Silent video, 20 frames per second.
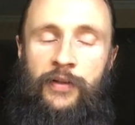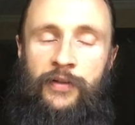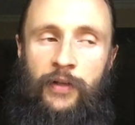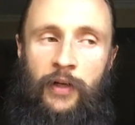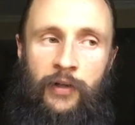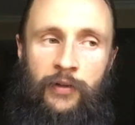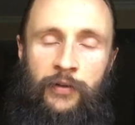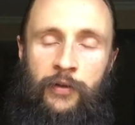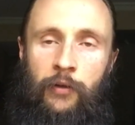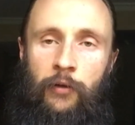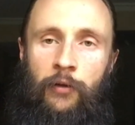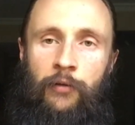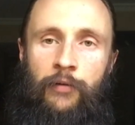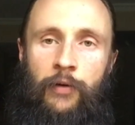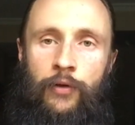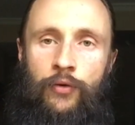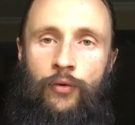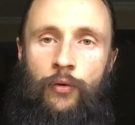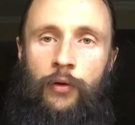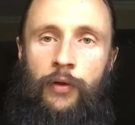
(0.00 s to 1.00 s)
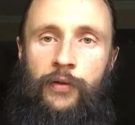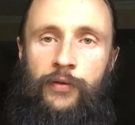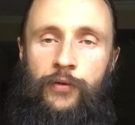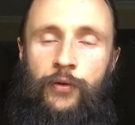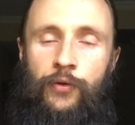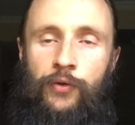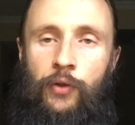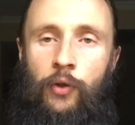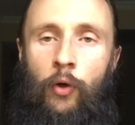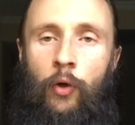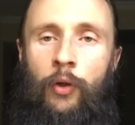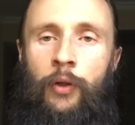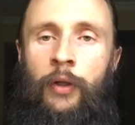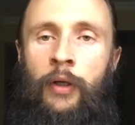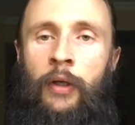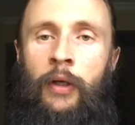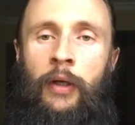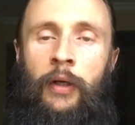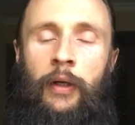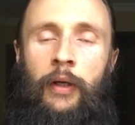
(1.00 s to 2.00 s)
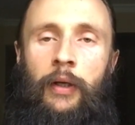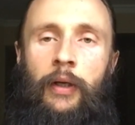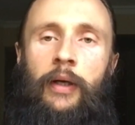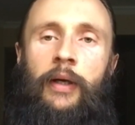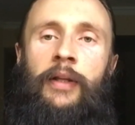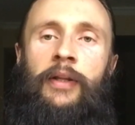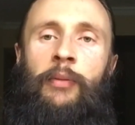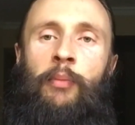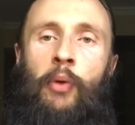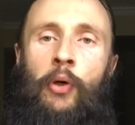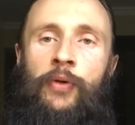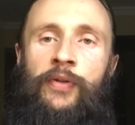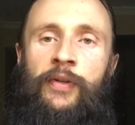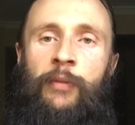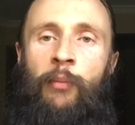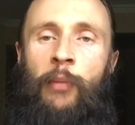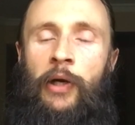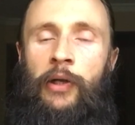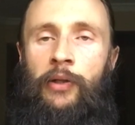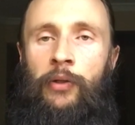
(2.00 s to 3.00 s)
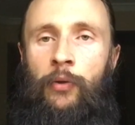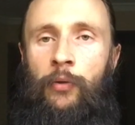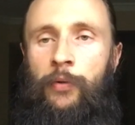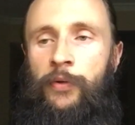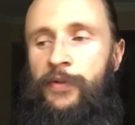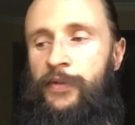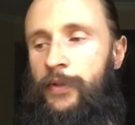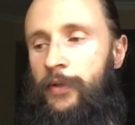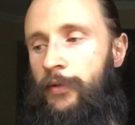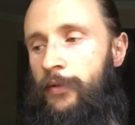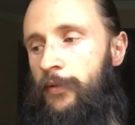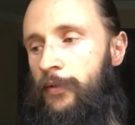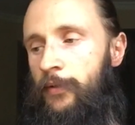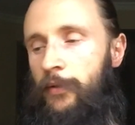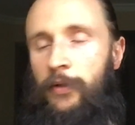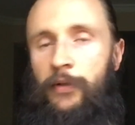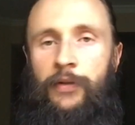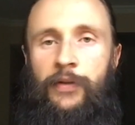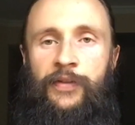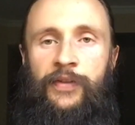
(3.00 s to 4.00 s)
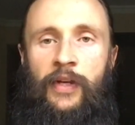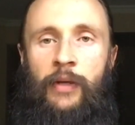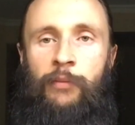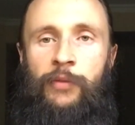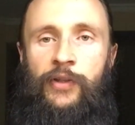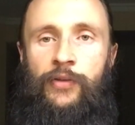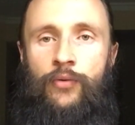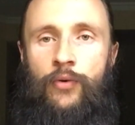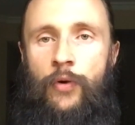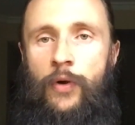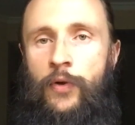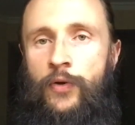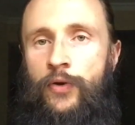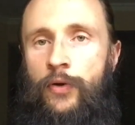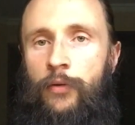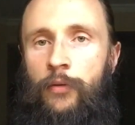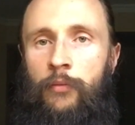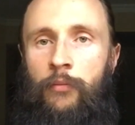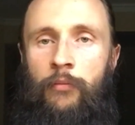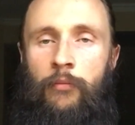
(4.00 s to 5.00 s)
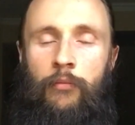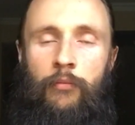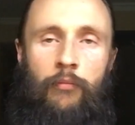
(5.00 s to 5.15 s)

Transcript: until eventually it's just gone. And the person might notice that in the same situation,